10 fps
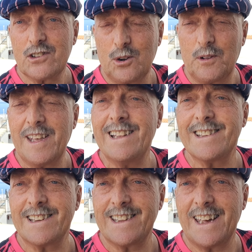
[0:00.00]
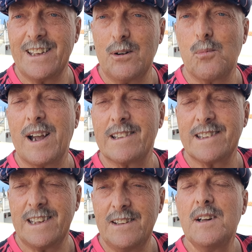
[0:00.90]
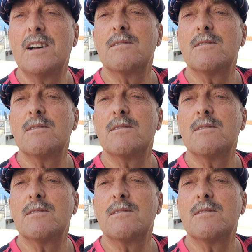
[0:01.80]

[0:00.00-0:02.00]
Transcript: So at the end of the day, Wagsy,